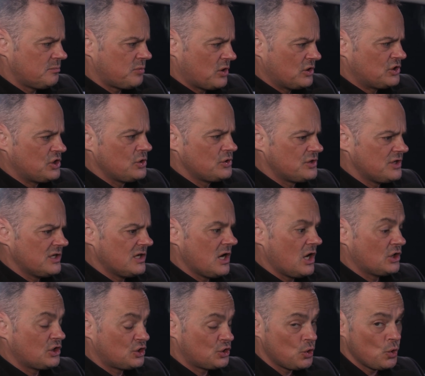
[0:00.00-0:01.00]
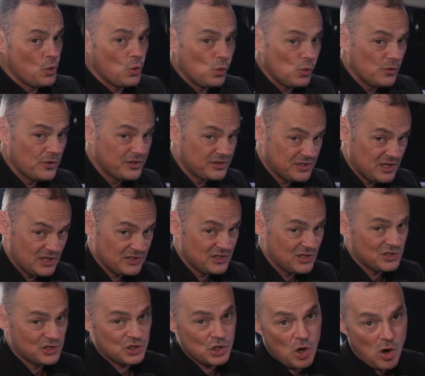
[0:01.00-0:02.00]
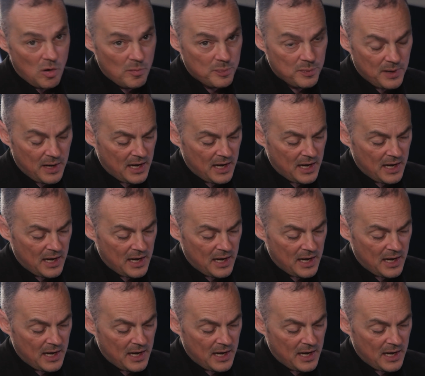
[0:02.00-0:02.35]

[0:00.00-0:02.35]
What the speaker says: producing a tool that does a job.